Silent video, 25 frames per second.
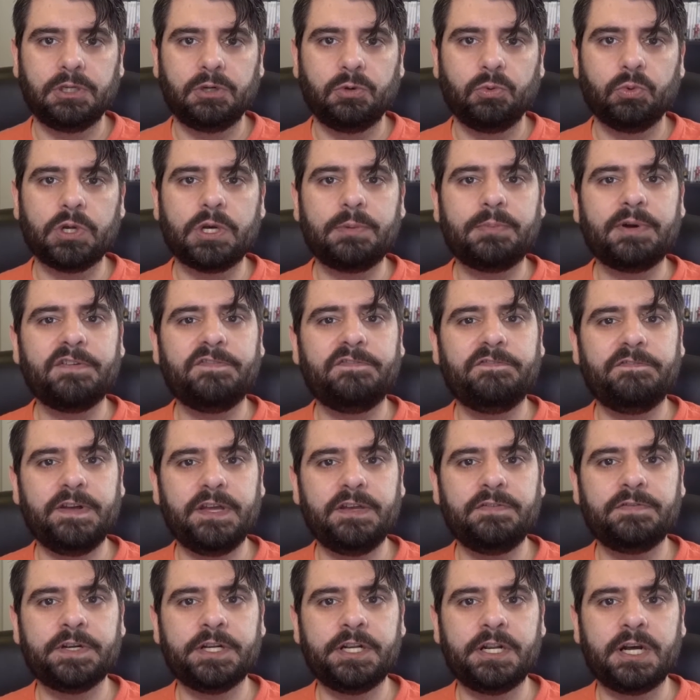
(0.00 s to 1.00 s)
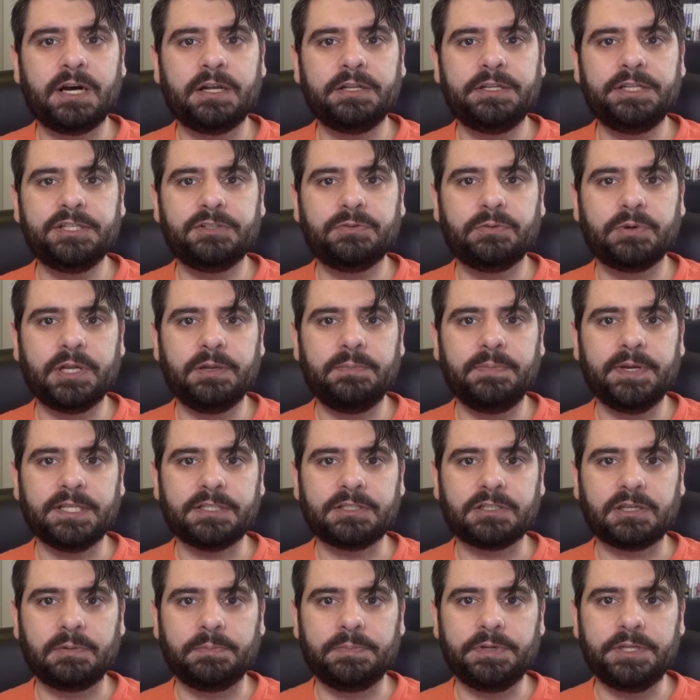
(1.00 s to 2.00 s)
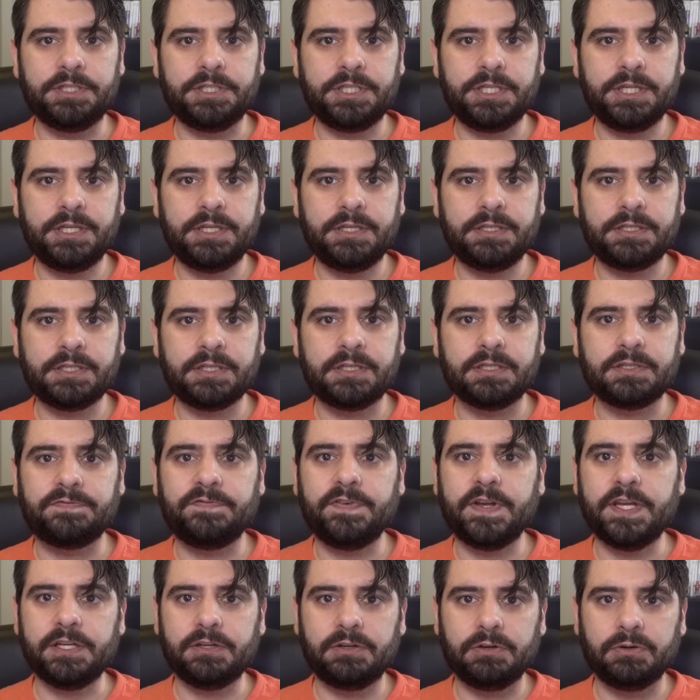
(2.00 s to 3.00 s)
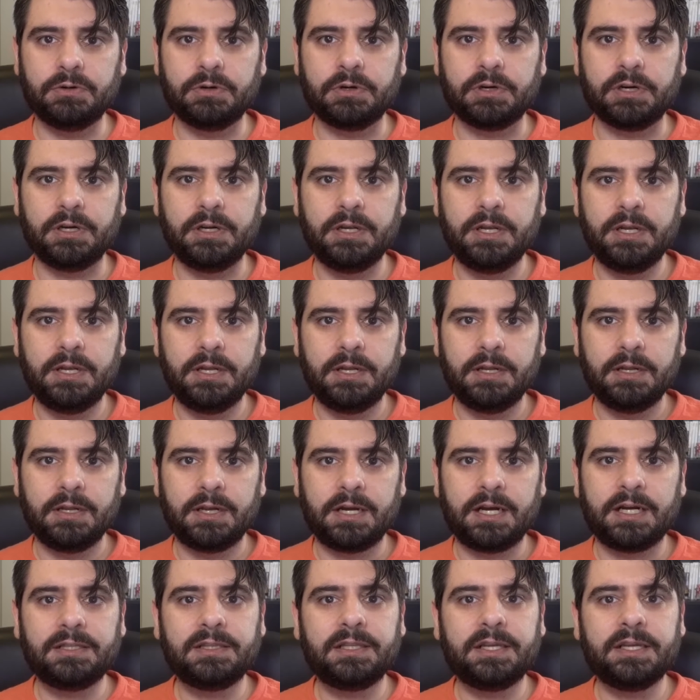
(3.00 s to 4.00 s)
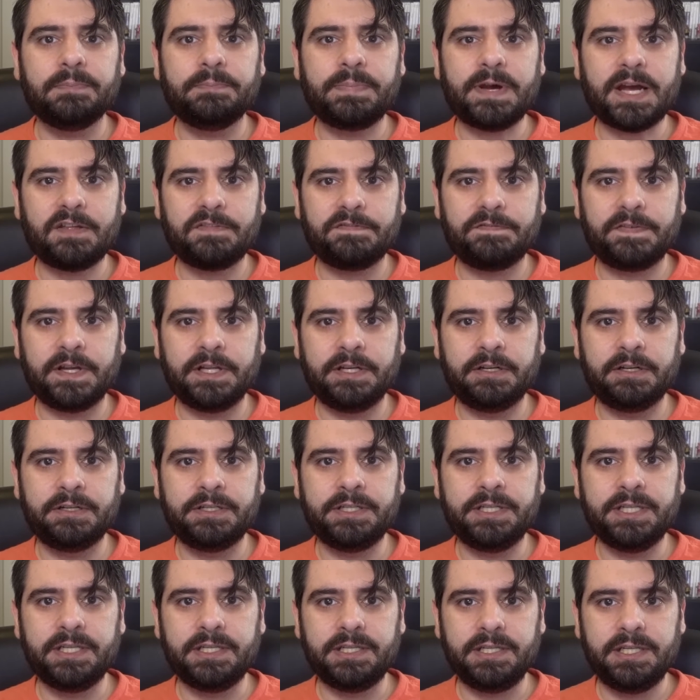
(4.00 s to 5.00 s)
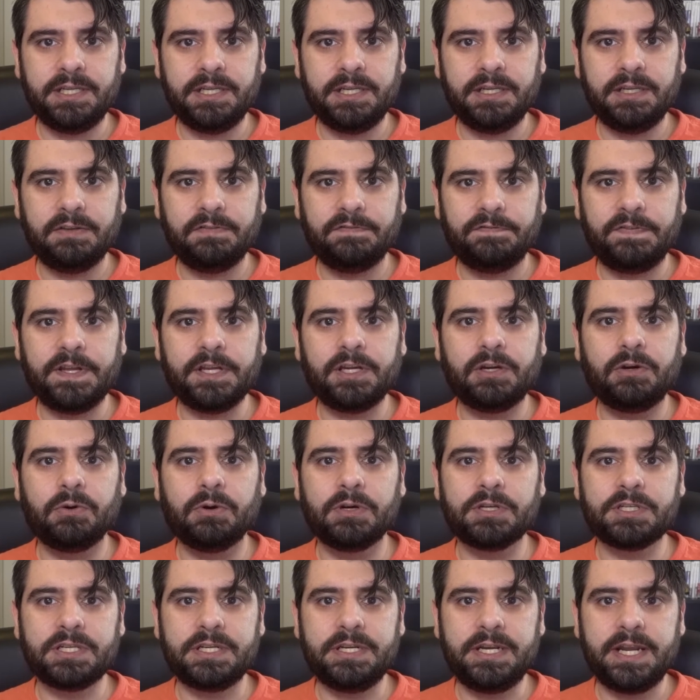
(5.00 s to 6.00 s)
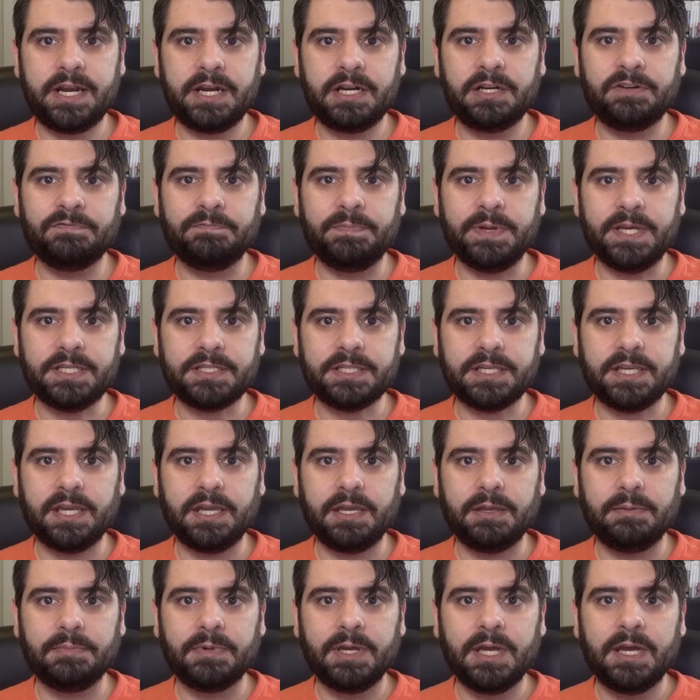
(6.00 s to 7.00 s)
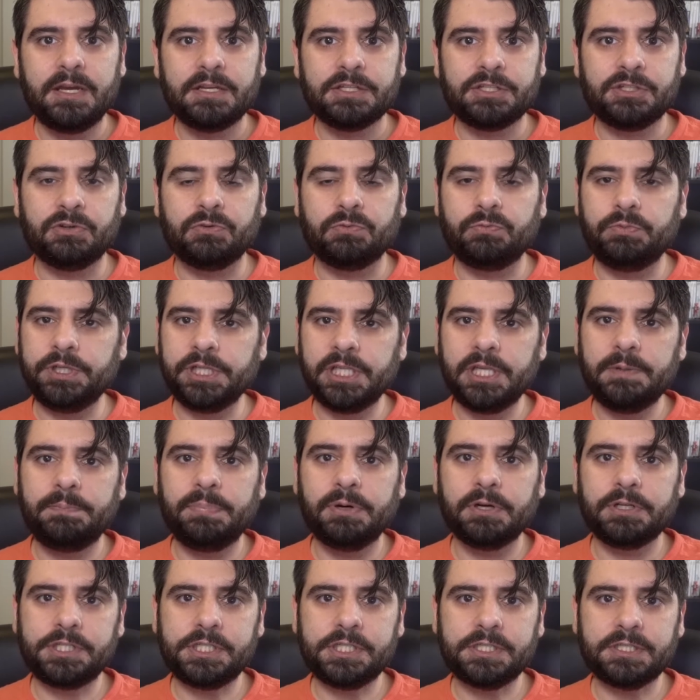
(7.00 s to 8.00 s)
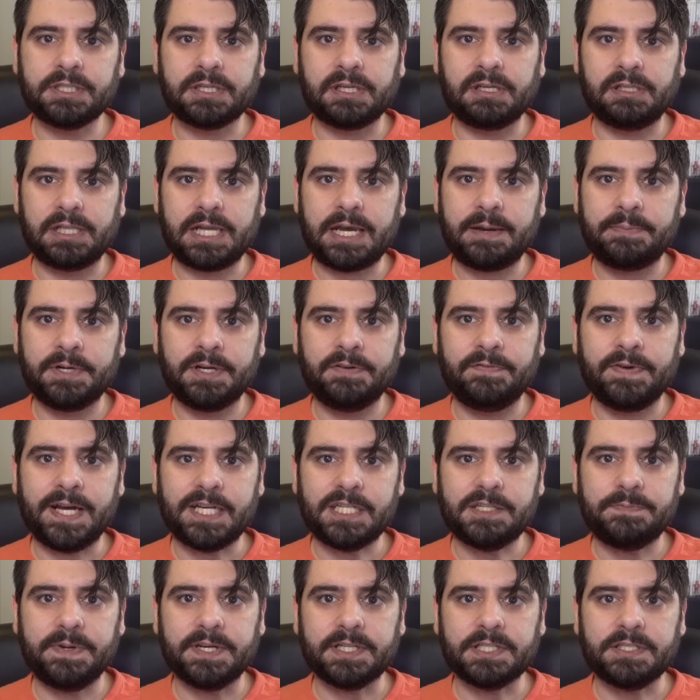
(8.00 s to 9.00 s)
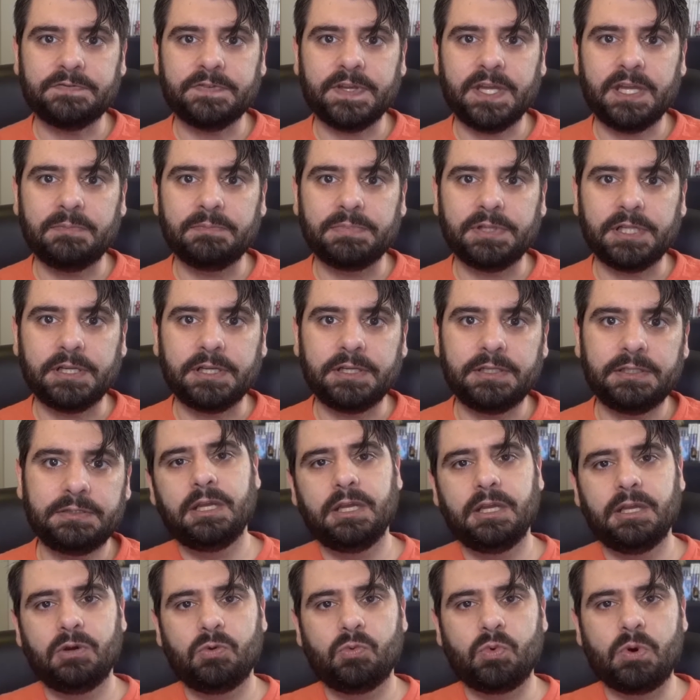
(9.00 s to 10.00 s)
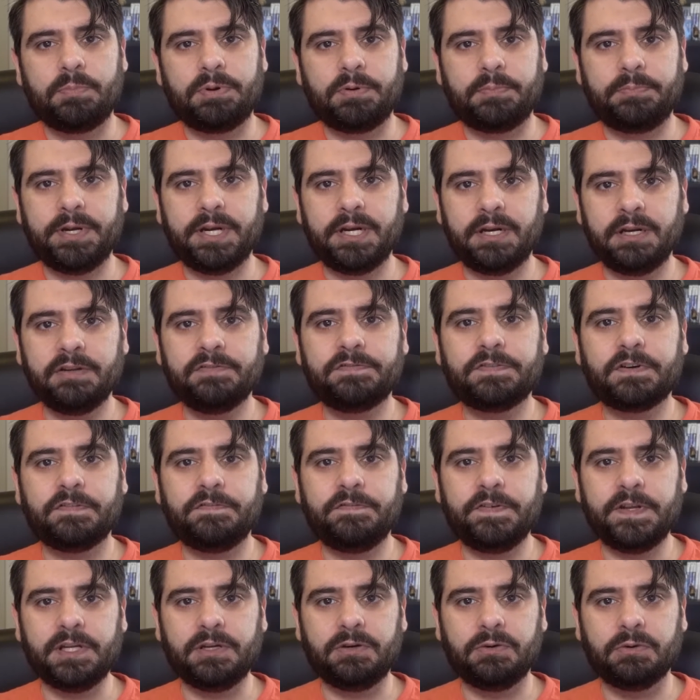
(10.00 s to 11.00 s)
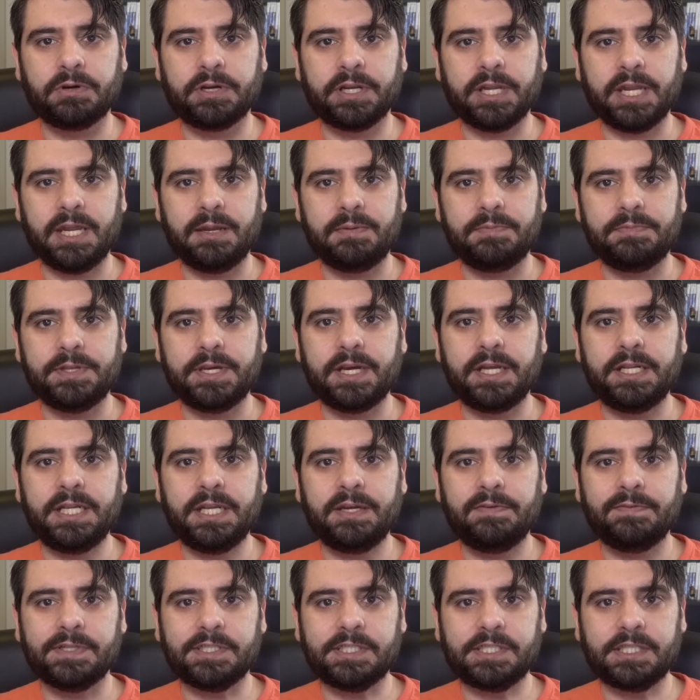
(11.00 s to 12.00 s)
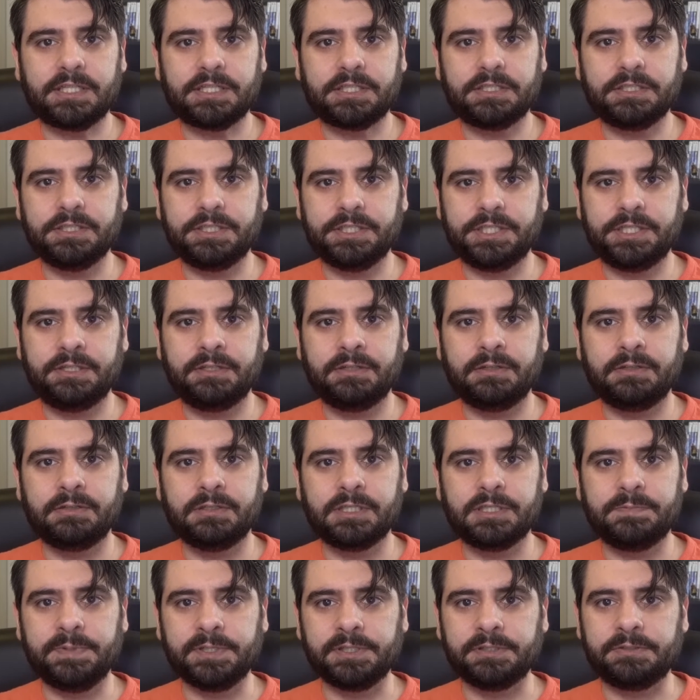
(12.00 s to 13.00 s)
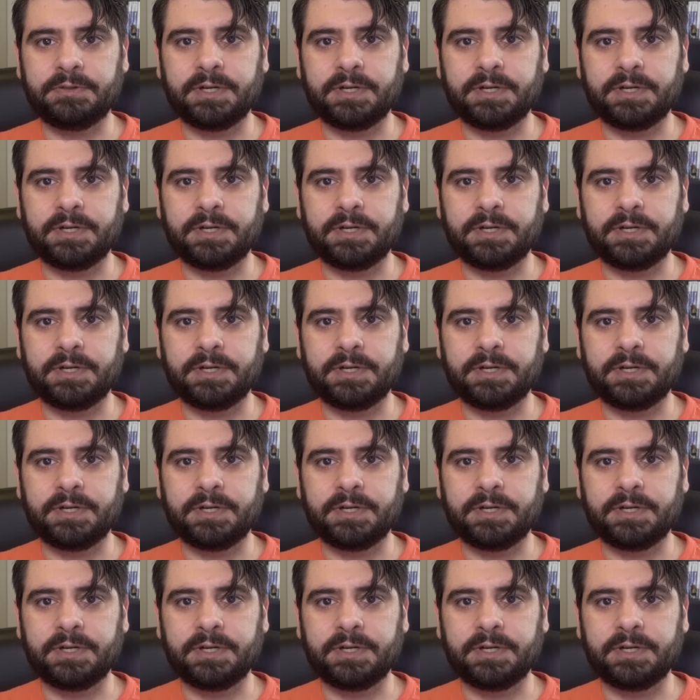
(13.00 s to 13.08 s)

One of my favorite non-D20 based RPGs is Fate Core. Unlike Pathfinder or D&D, Fate Core is a narrative-based game, so it really pushes the collaborative aspects of gameplay. When preparing for a Fate Core game, the idea of a Session Zero is built